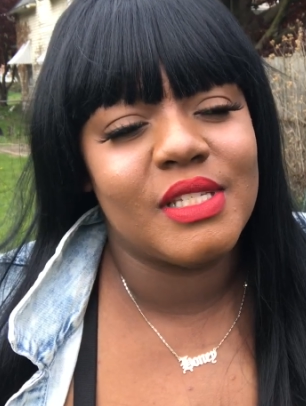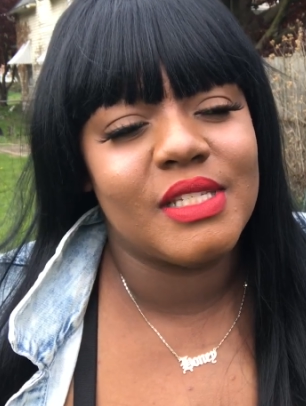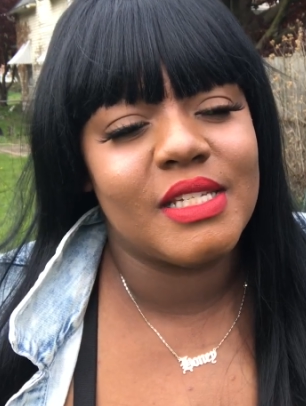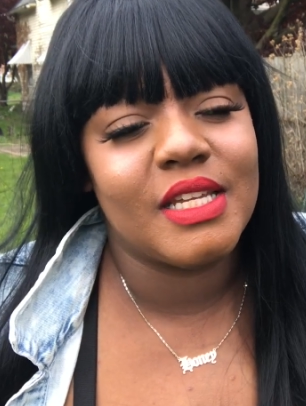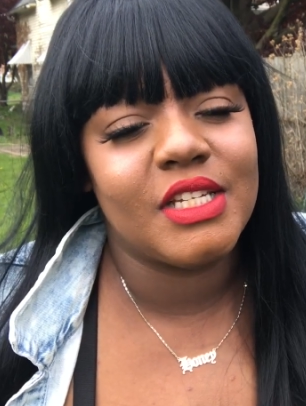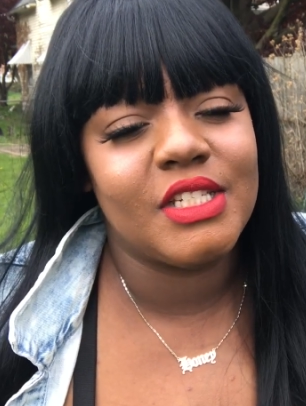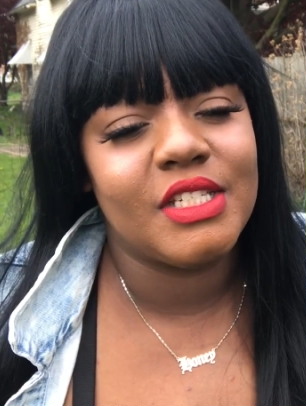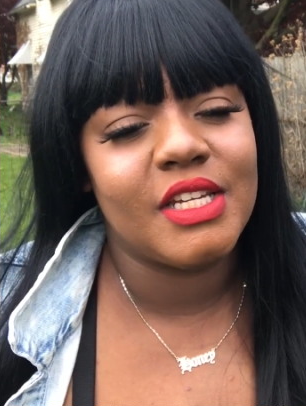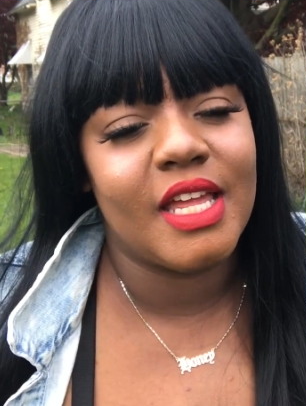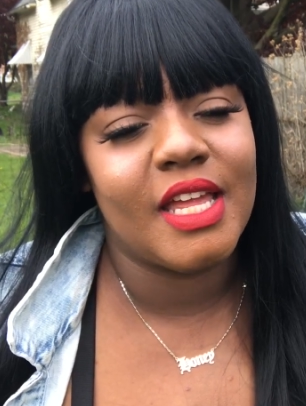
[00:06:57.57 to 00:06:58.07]

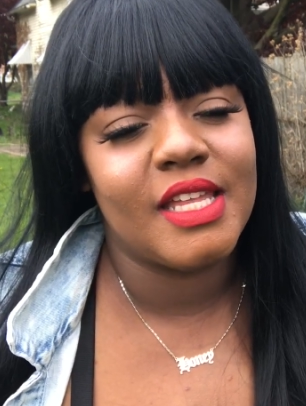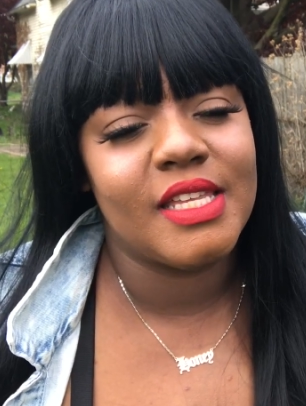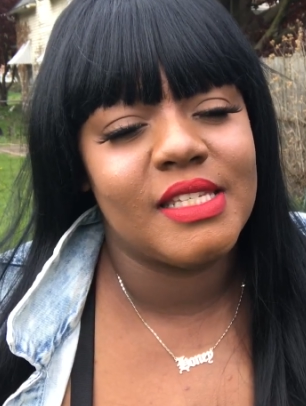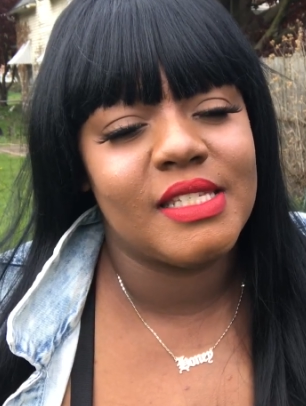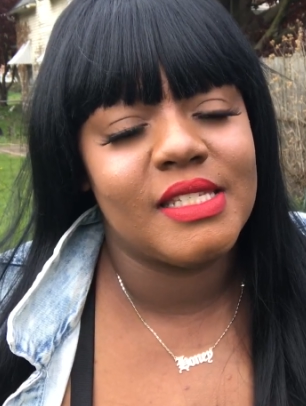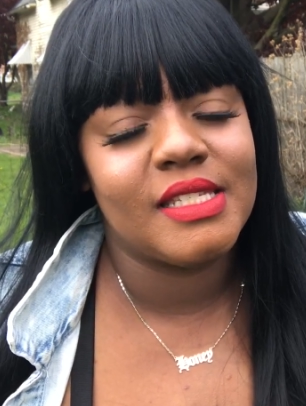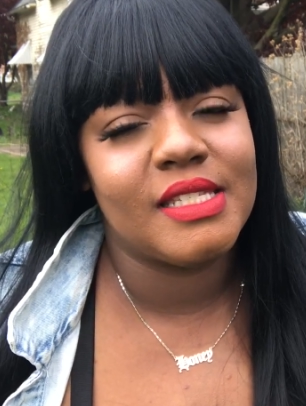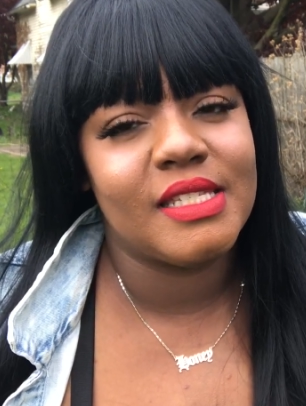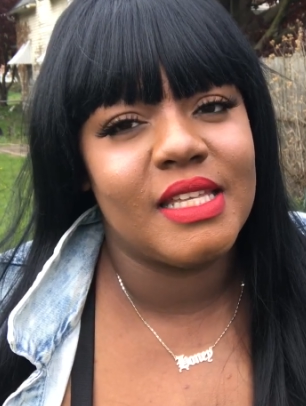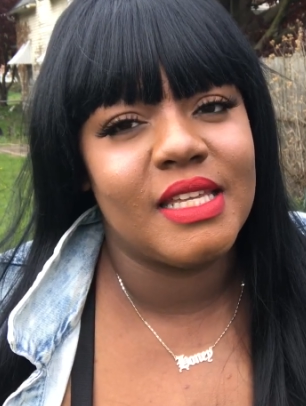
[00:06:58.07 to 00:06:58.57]
such
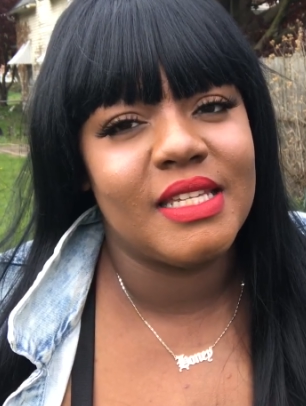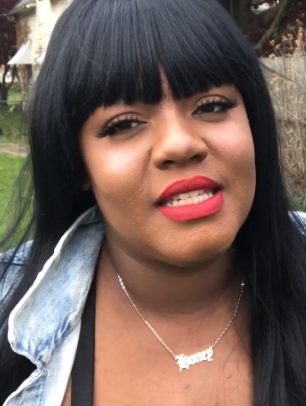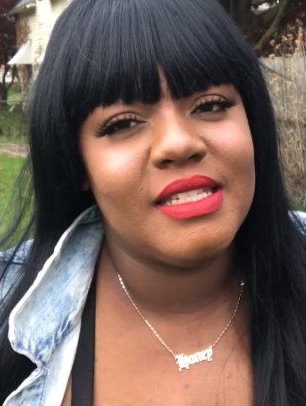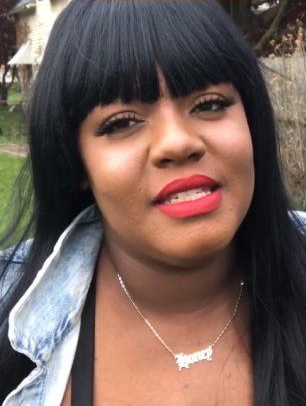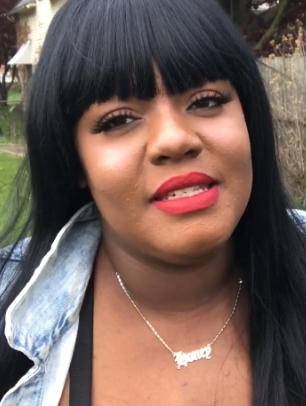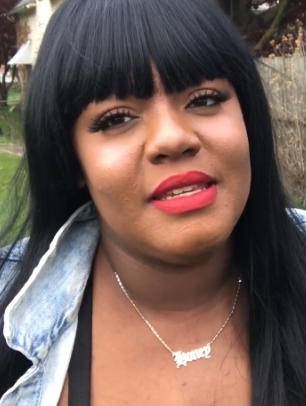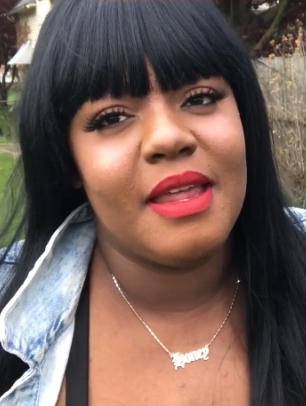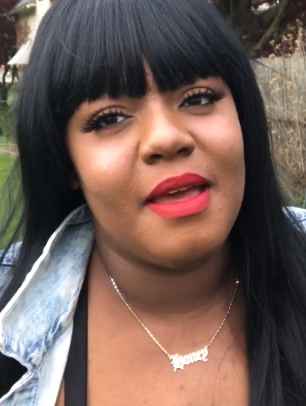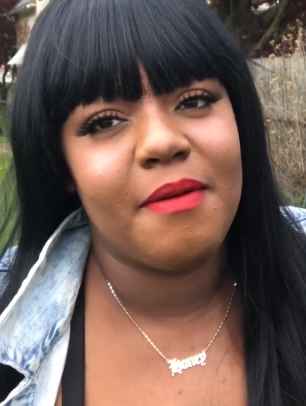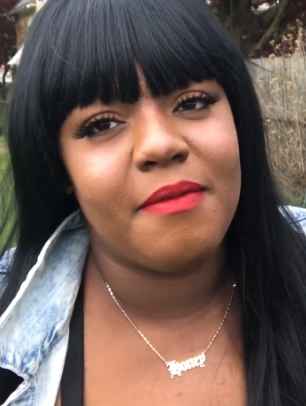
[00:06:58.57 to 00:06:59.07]
as the
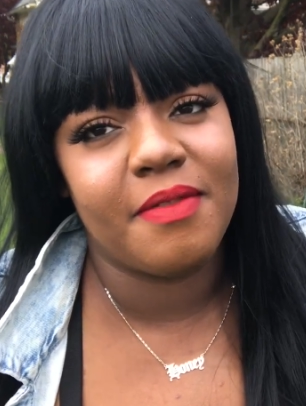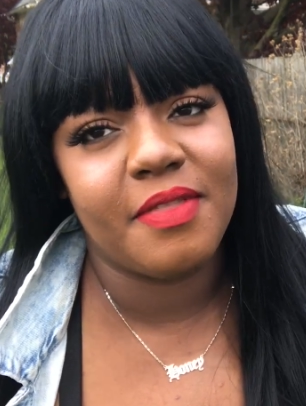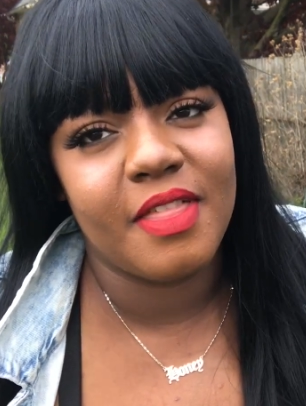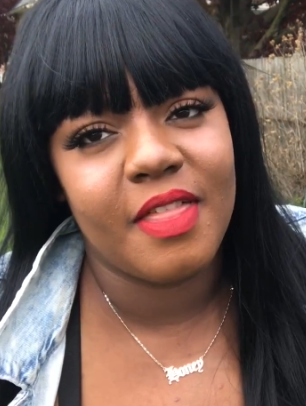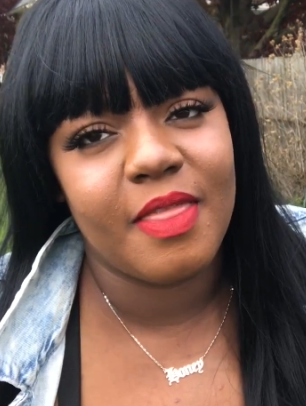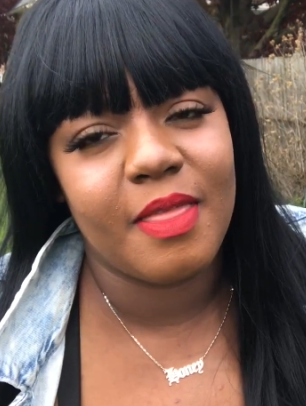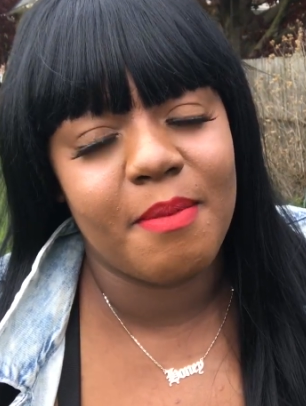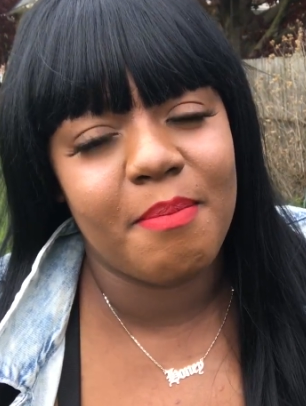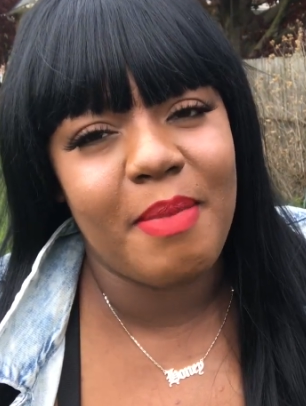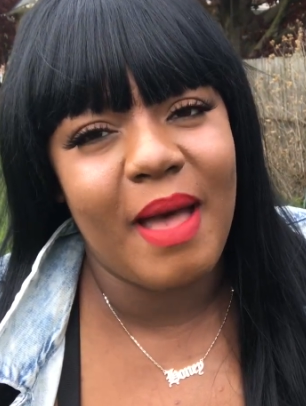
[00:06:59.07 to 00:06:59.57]
depth
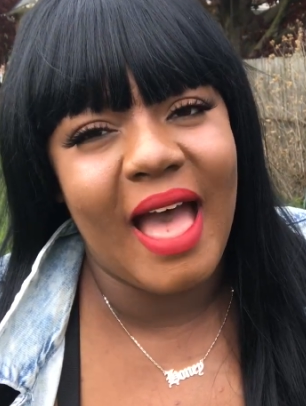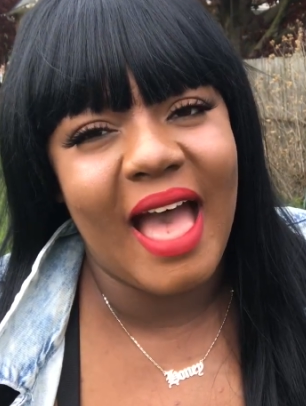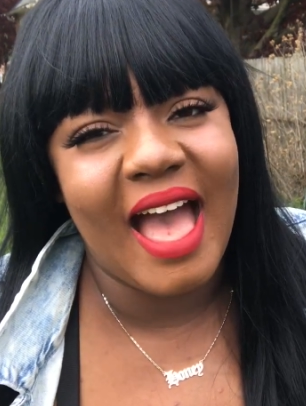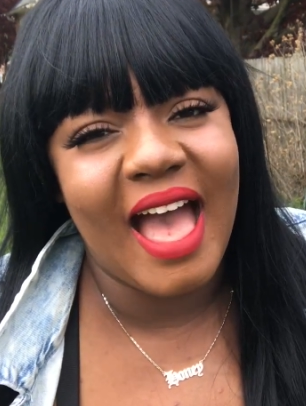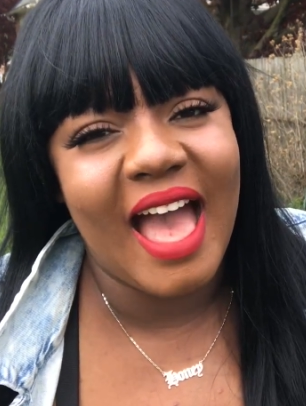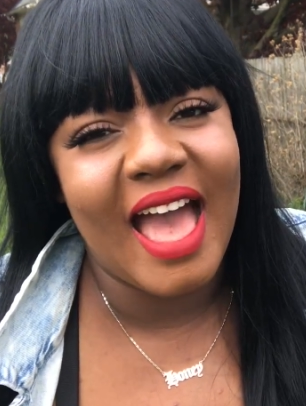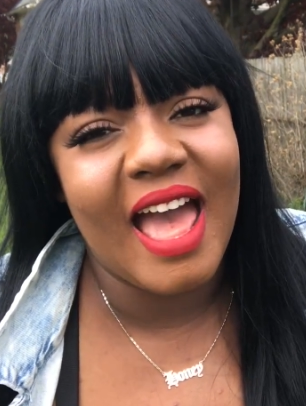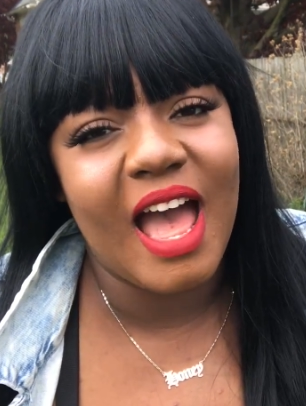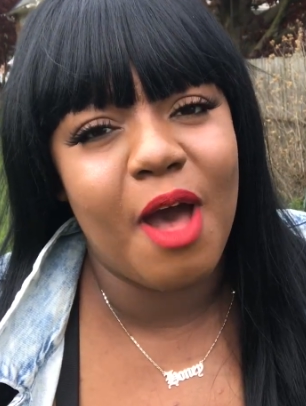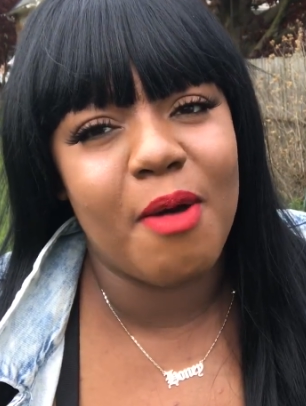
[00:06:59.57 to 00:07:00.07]
of the
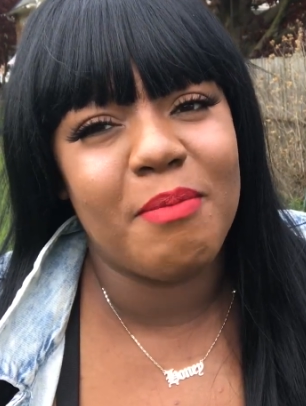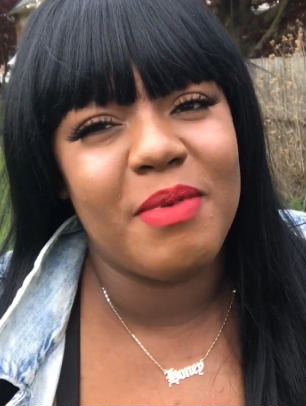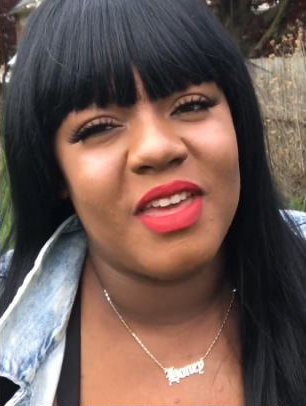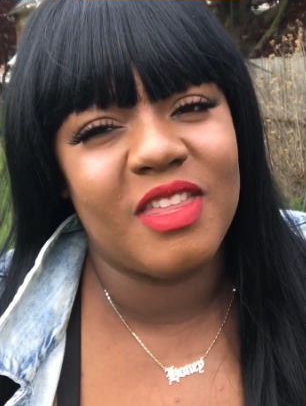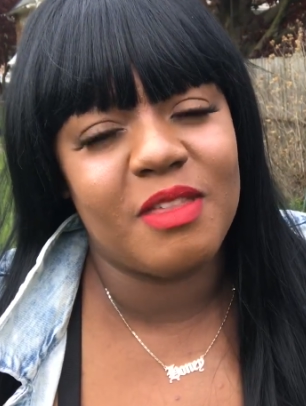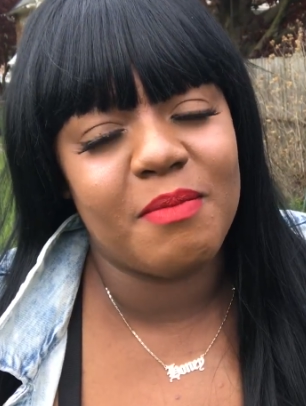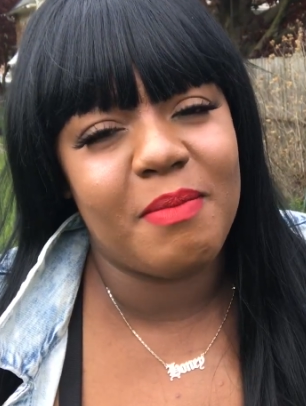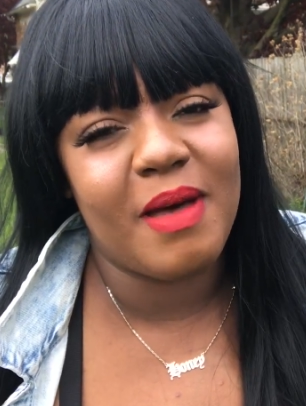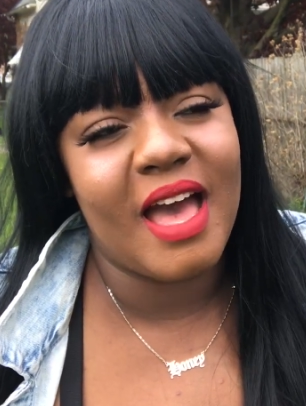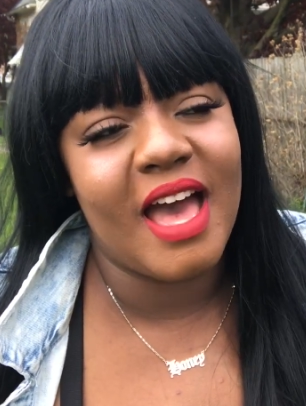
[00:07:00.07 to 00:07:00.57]
pot, how
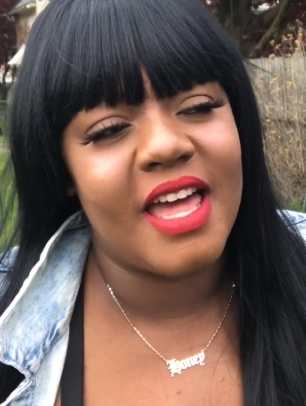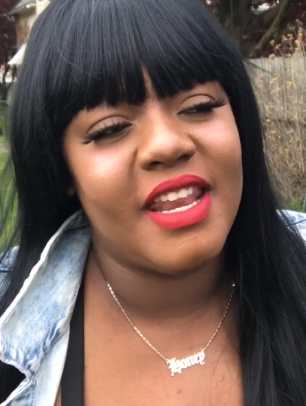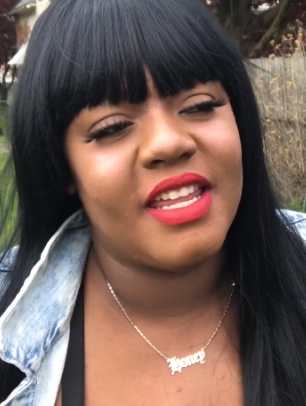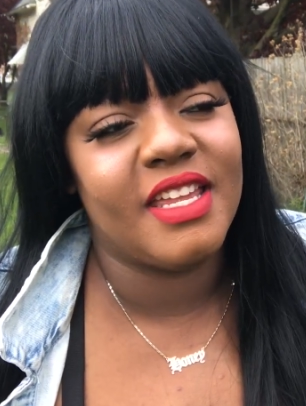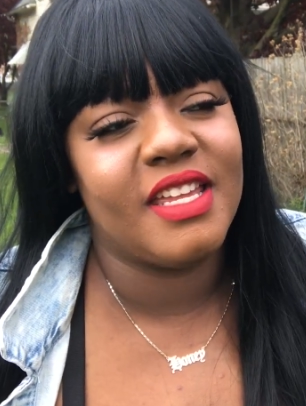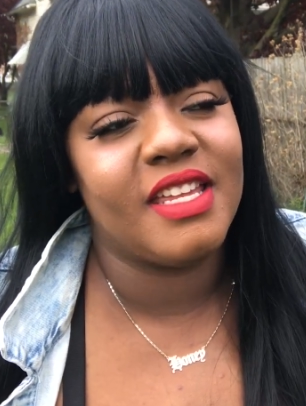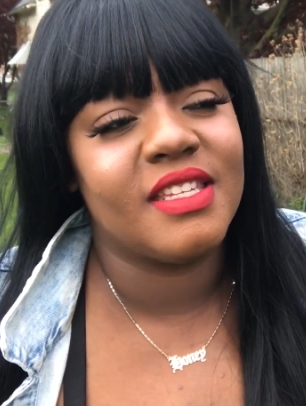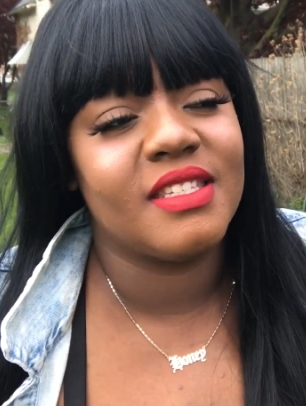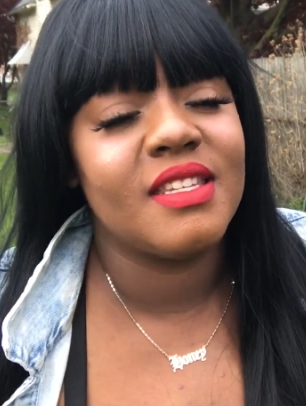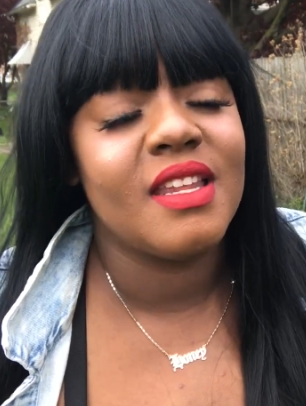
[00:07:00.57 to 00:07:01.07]
big the pot
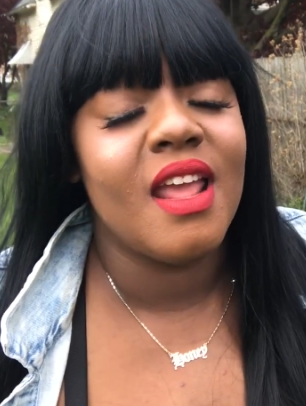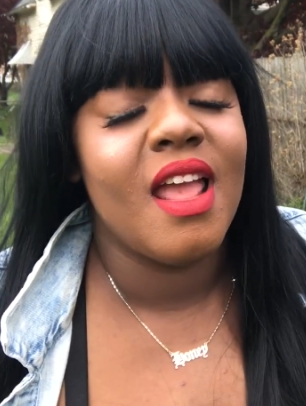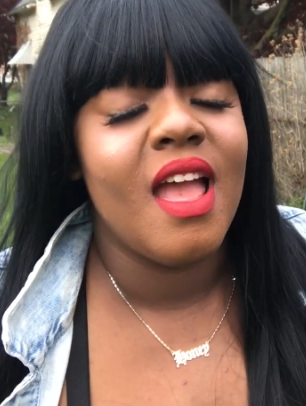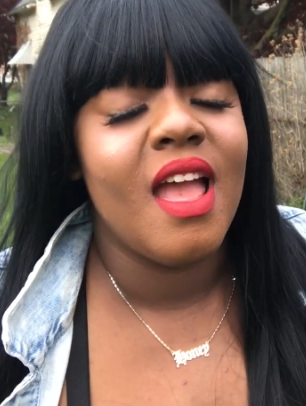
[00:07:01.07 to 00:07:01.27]
is,